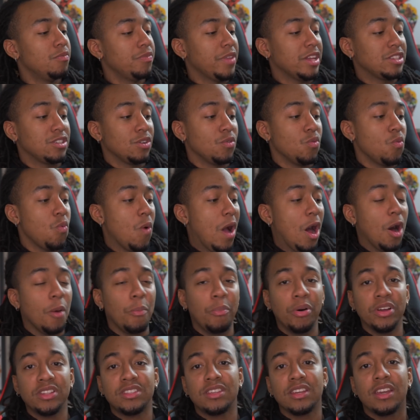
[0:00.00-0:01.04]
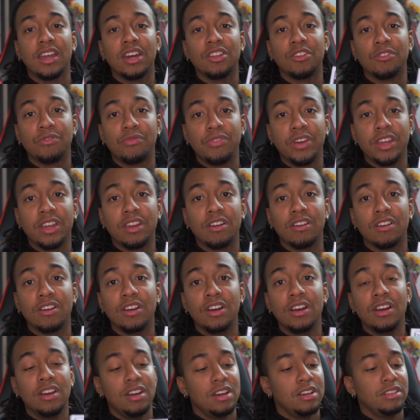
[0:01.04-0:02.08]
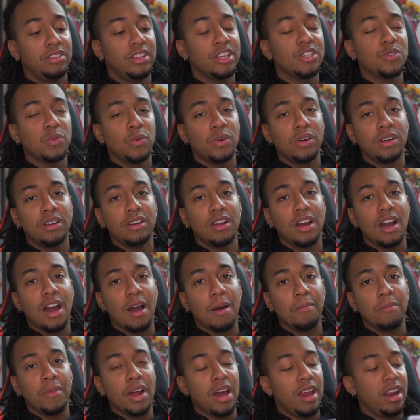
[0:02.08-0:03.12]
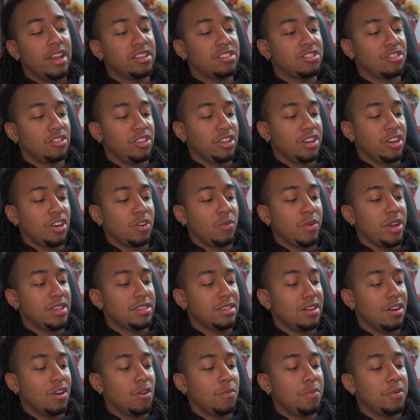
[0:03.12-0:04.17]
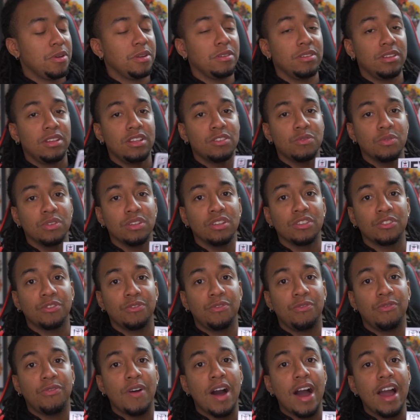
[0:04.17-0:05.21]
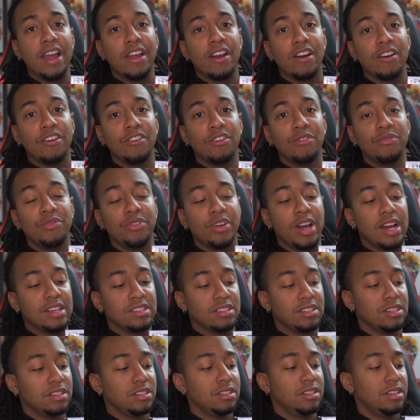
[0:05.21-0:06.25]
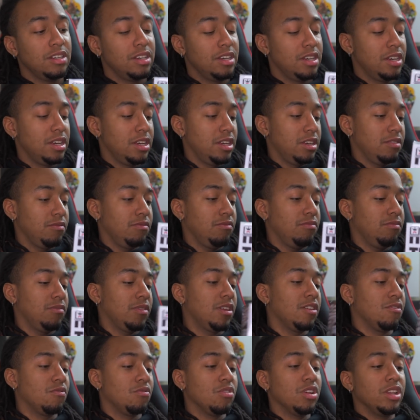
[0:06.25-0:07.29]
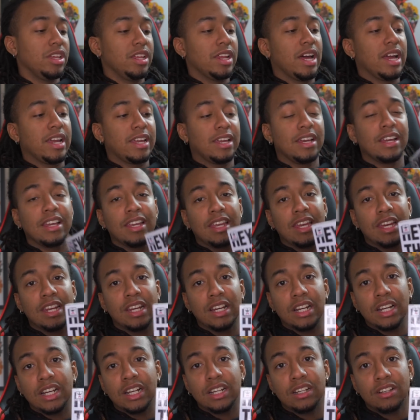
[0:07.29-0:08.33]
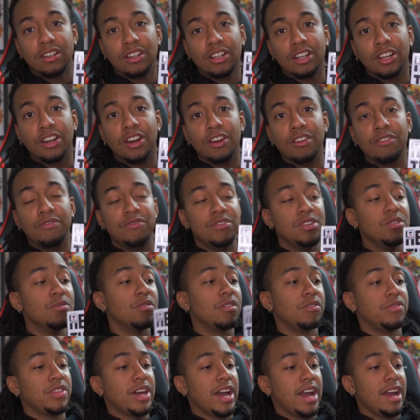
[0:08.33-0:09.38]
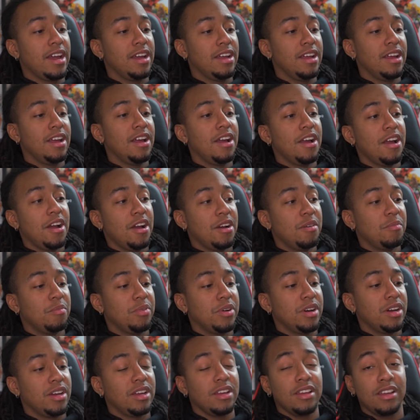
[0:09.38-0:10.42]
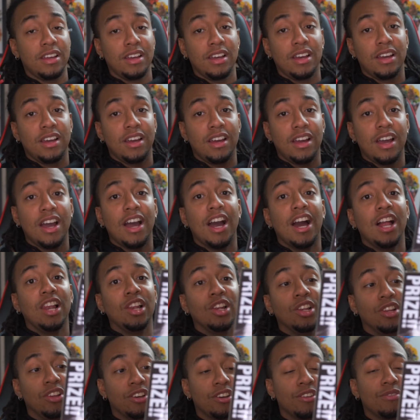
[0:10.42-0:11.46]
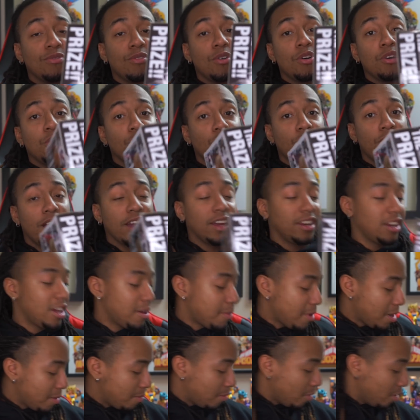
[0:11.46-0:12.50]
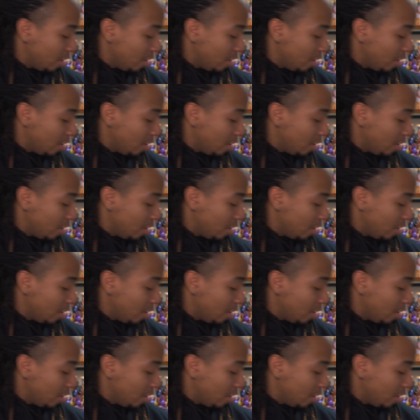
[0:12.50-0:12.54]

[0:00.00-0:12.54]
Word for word: that's a well put together figure. This one, I'm not necessarily gonna wait to open. This one looks fire. I don't know if you guys can can really like get a good view of that, but looking forward to cracking that bad